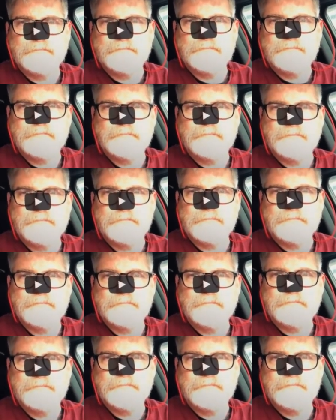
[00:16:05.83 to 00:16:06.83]
That is a
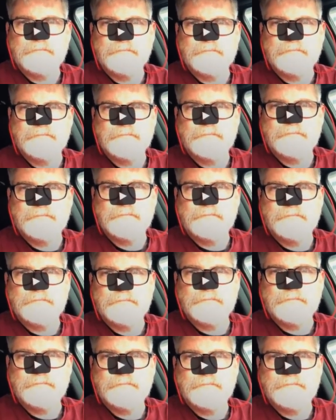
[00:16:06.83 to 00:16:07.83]
promo code you want
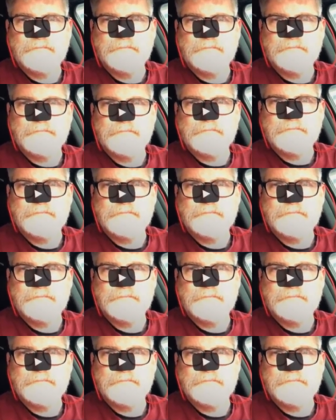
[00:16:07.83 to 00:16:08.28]
to use.